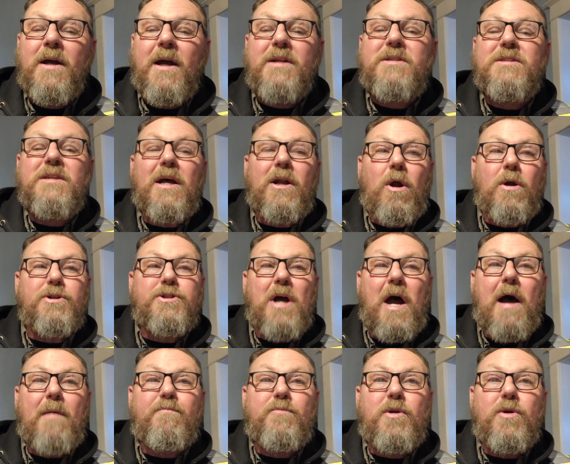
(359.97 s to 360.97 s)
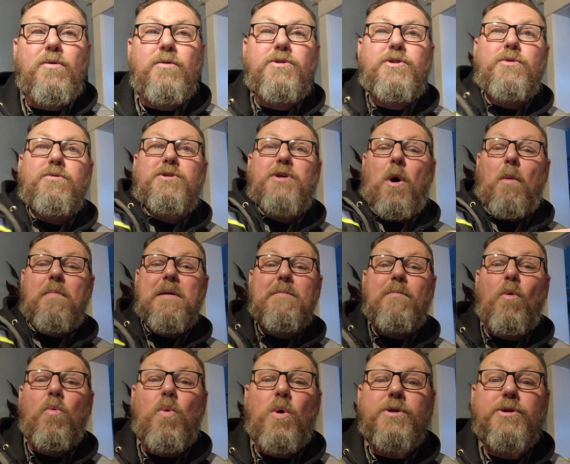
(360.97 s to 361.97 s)
It's not our job to, to tell
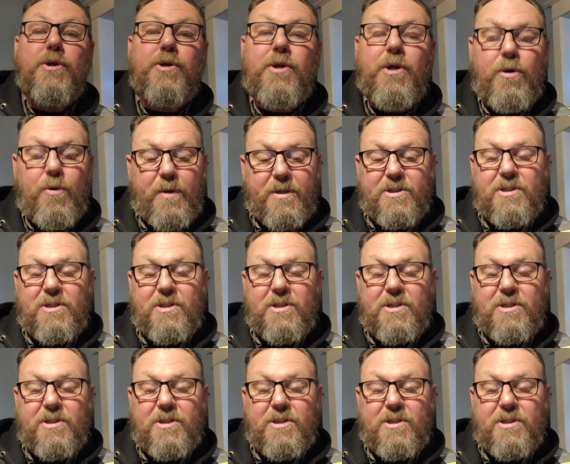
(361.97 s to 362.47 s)
people what to do.